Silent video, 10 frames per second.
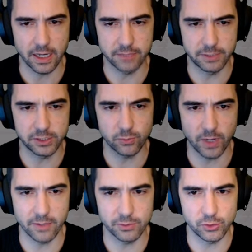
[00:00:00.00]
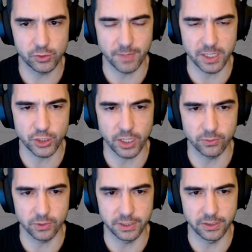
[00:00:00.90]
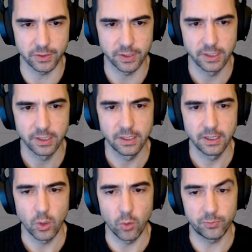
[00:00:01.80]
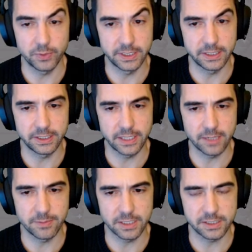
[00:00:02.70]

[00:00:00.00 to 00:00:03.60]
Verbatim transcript: I, this is why I was using my general here Hopefully the enemy